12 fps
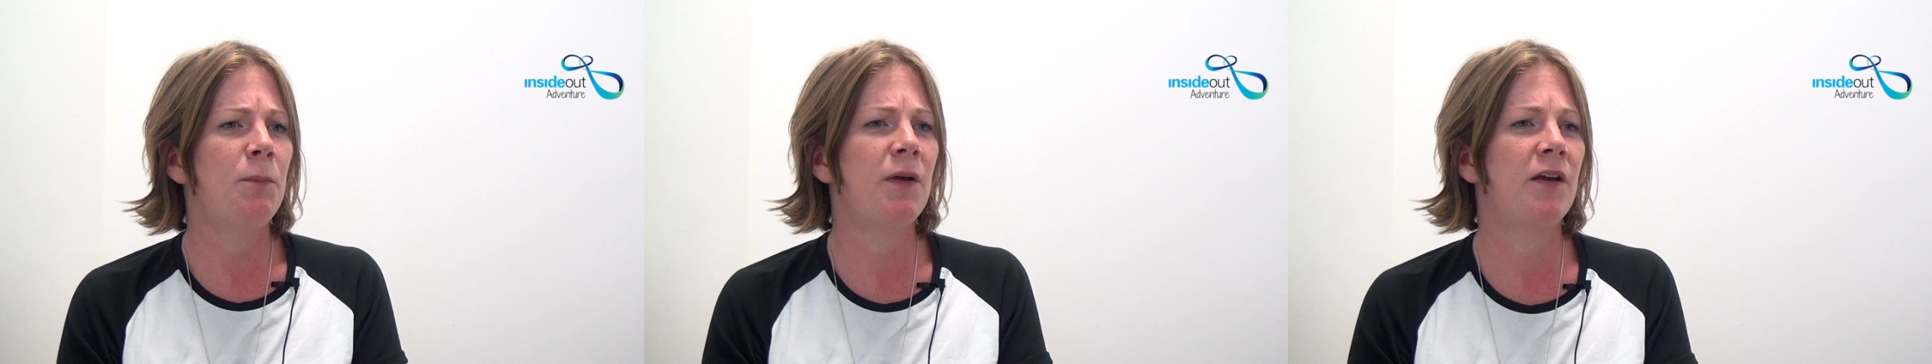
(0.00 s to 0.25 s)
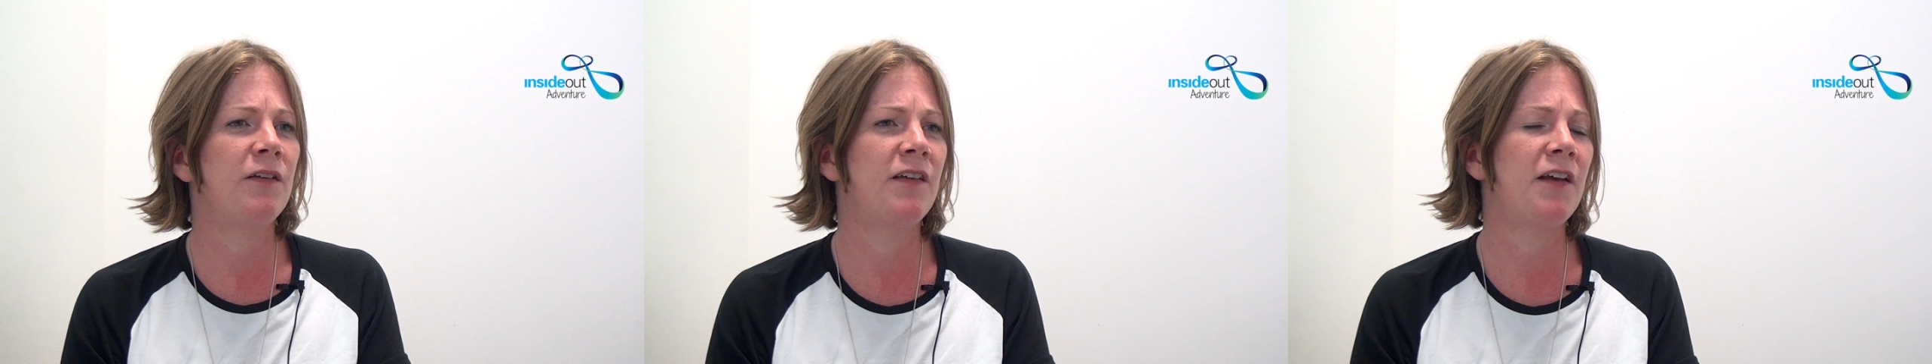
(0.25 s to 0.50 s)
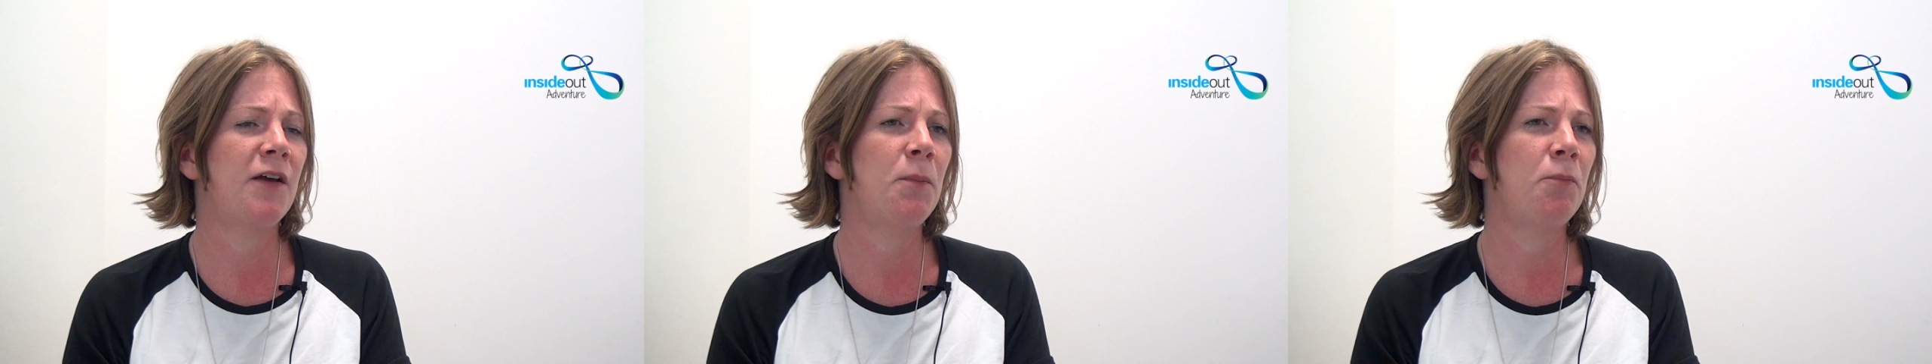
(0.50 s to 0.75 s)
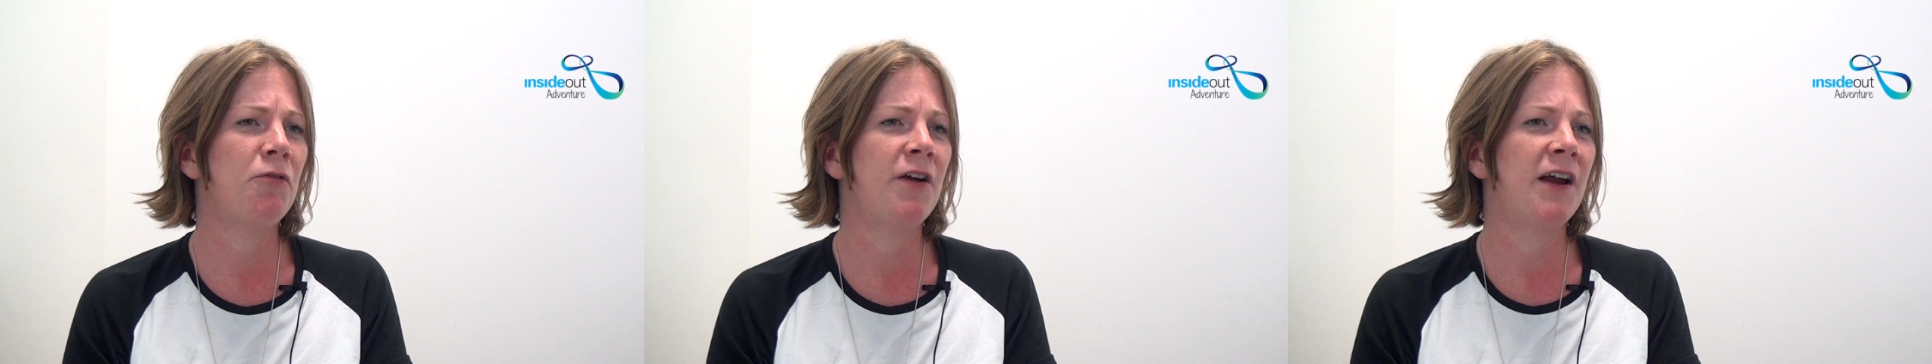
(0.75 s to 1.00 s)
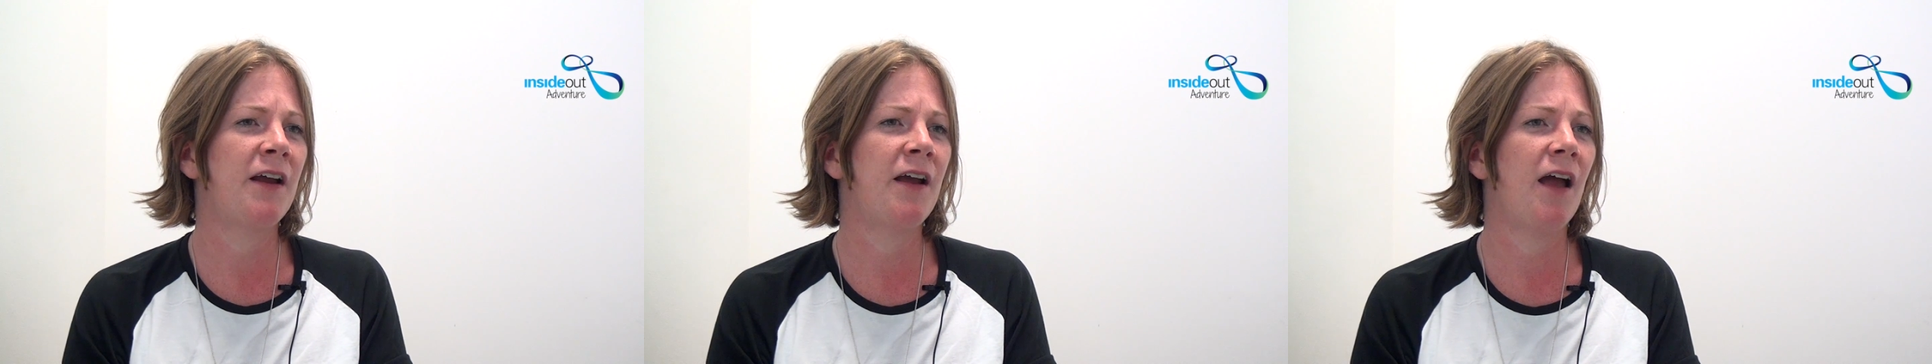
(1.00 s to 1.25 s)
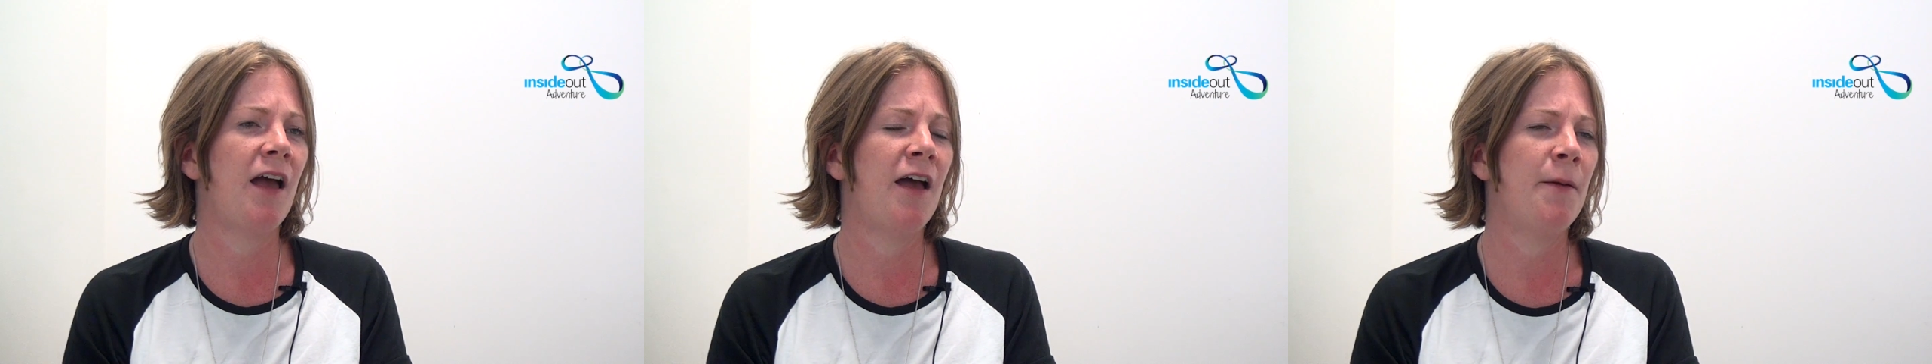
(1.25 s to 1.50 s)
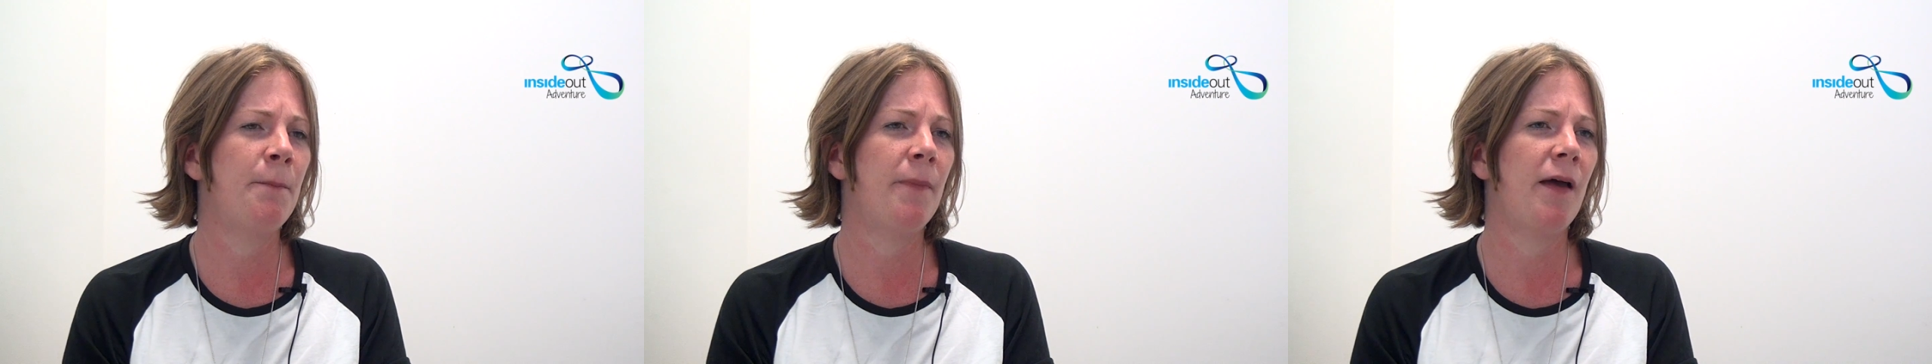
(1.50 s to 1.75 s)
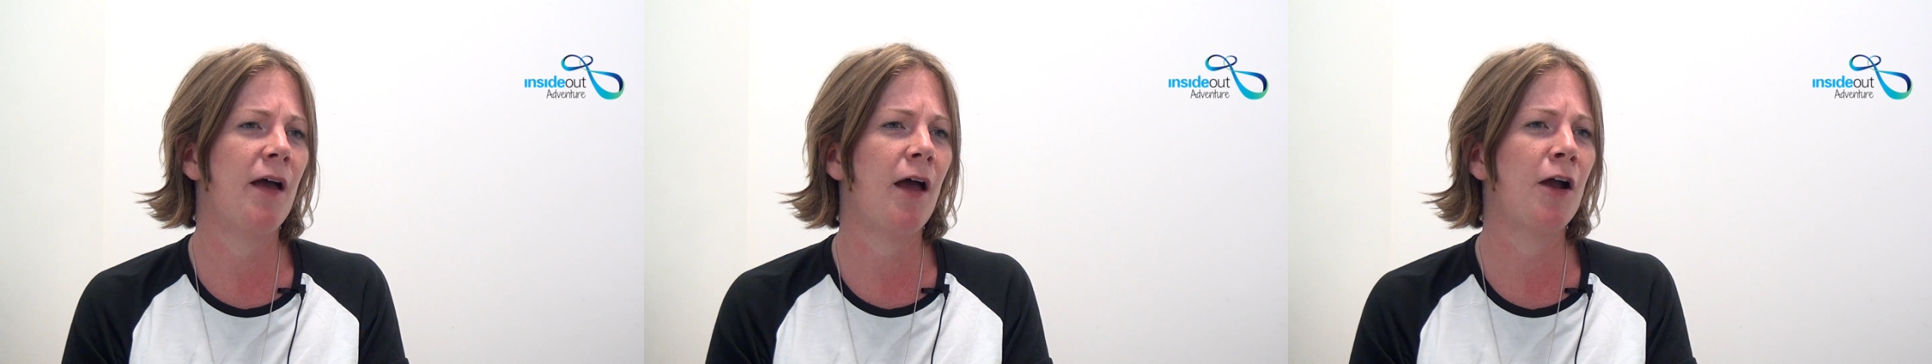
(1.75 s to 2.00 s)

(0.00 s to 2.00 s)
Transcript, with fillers: because it can bring um,